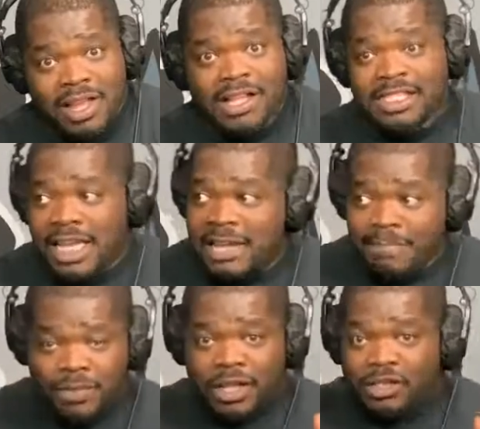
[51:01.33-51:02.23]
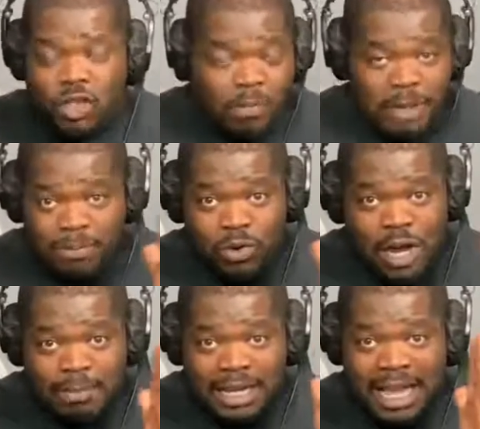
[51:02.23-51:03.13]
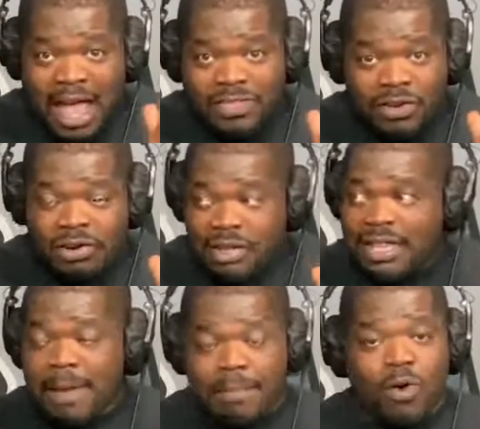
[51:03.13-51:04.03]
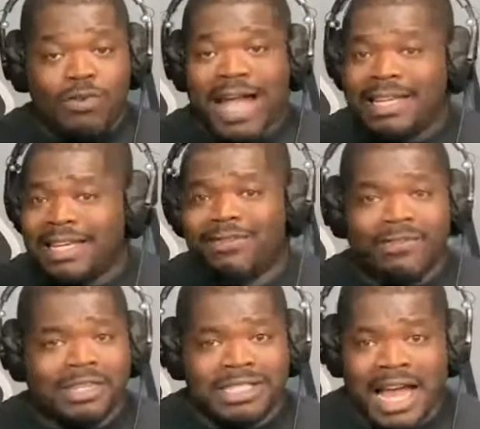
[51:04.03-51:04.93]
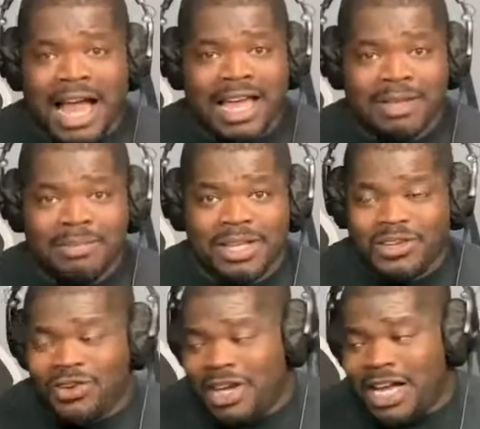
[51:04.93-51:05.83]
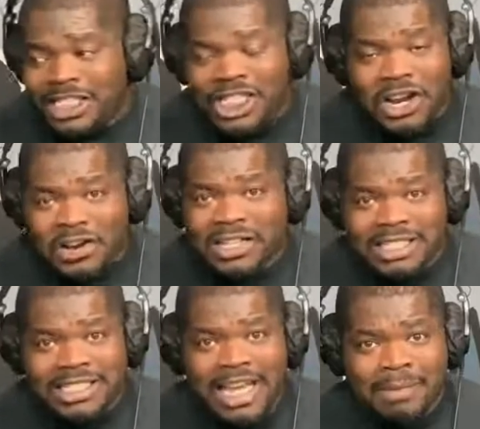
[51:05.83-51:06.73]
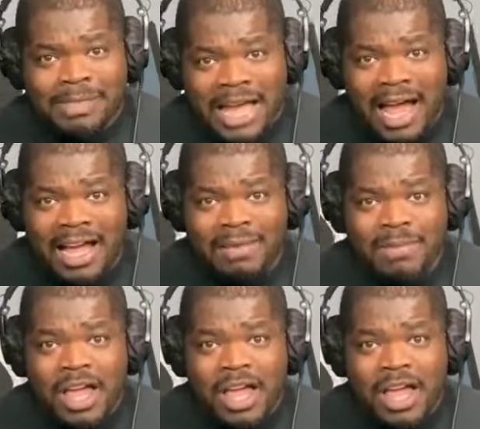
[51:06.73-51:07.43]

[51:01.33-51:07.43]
See, two people come together, they both got different time. You're not sharing the same time.